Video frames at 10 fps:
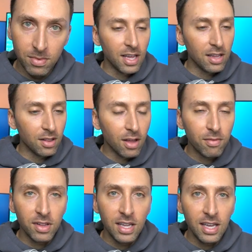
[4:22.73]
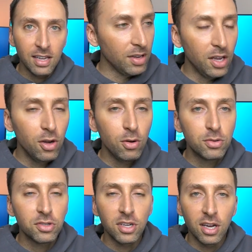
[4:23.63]
that lovely
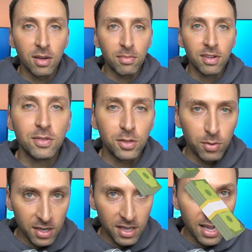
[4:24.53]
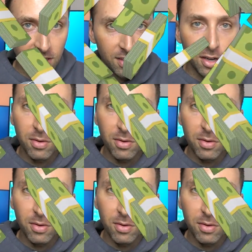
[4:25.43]
huge sum of student debt that